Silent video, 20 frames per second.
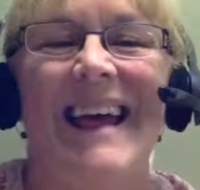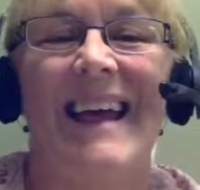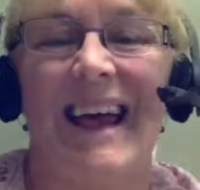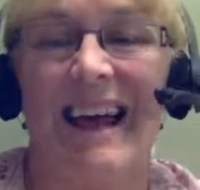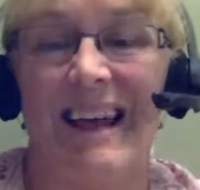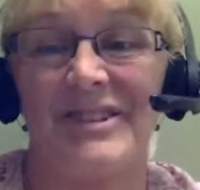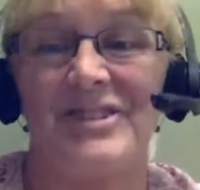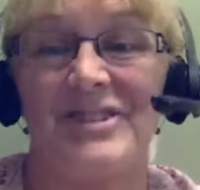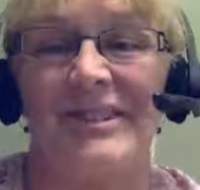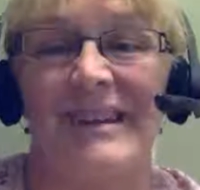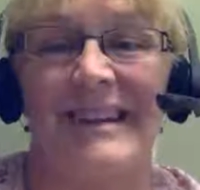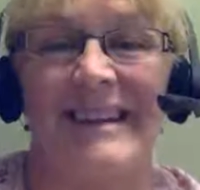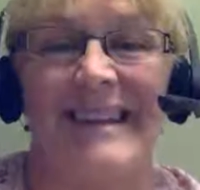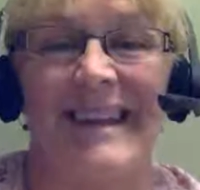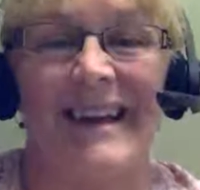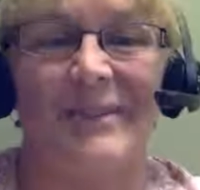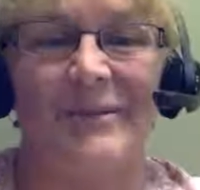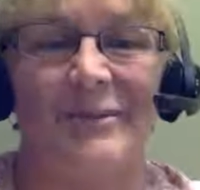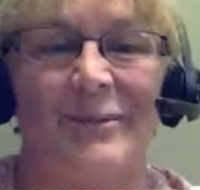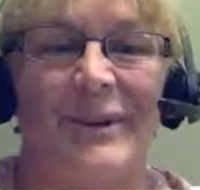Actually,
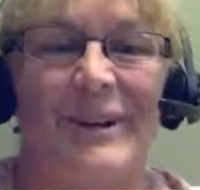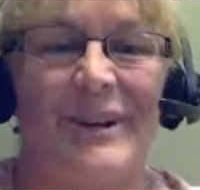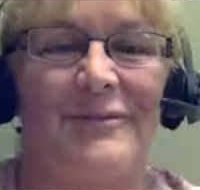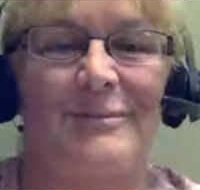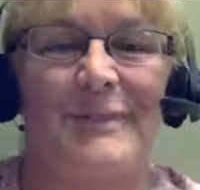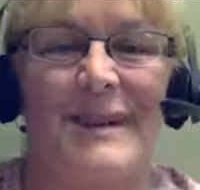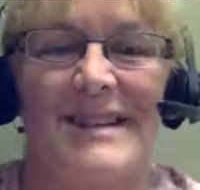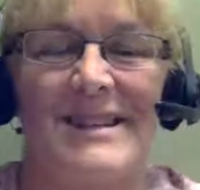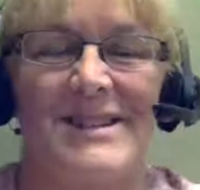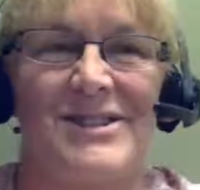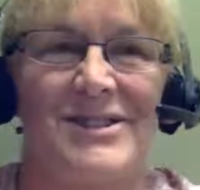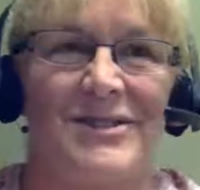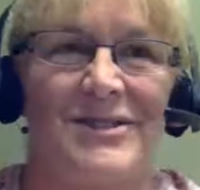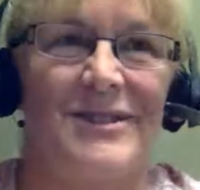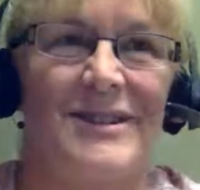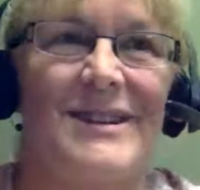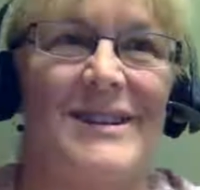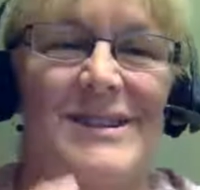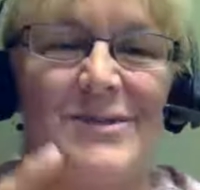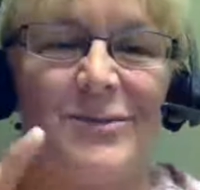yeah, one of my
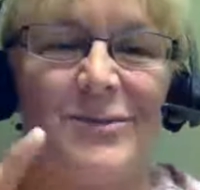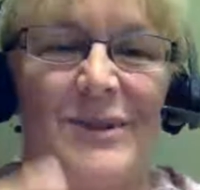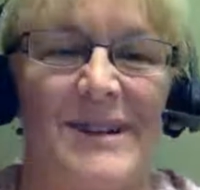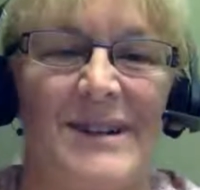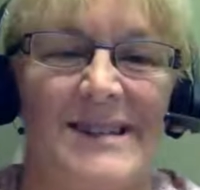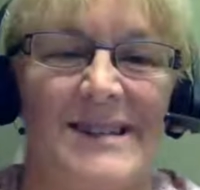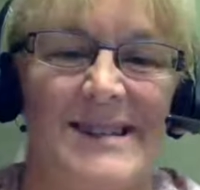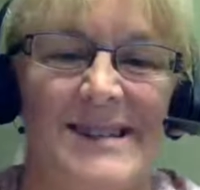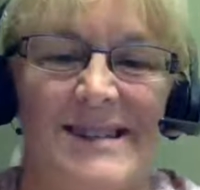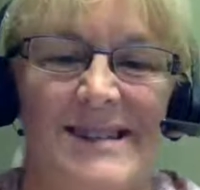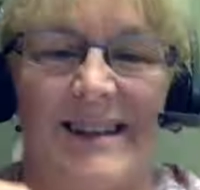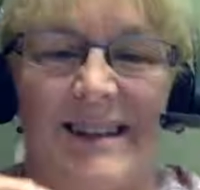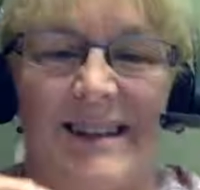students was